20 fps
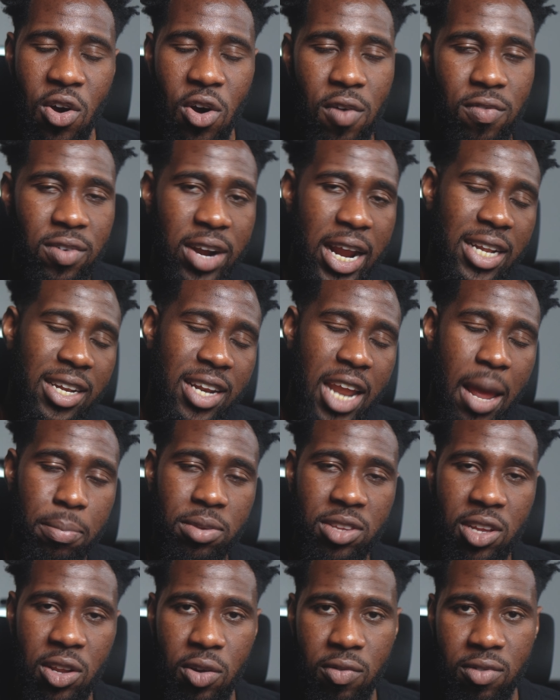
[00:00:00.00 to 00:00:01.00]
of
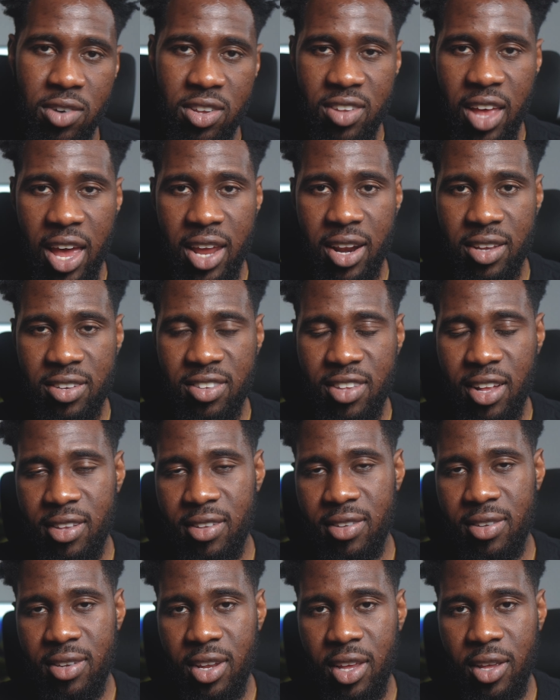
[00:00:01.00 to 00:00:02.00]
99% of designers
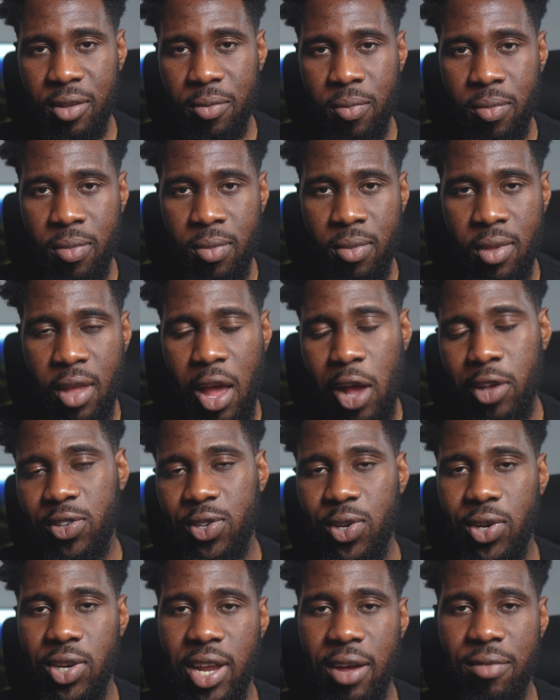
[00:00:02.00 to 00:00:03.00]
starting today. I'll
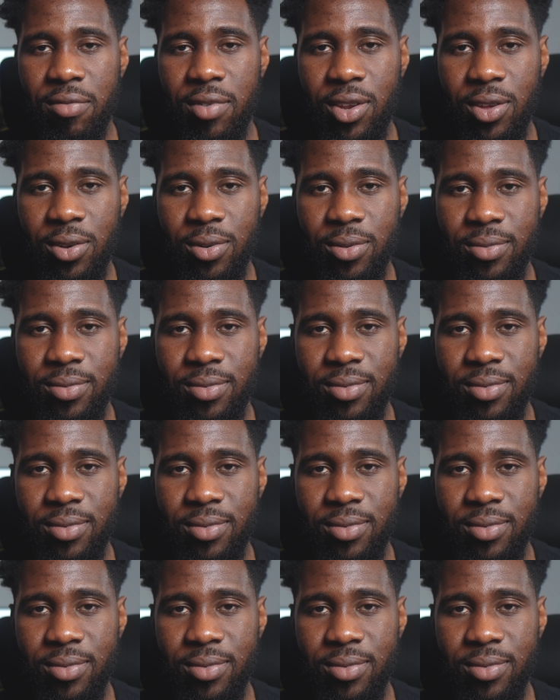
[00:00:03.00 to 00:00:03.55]
see you in that video.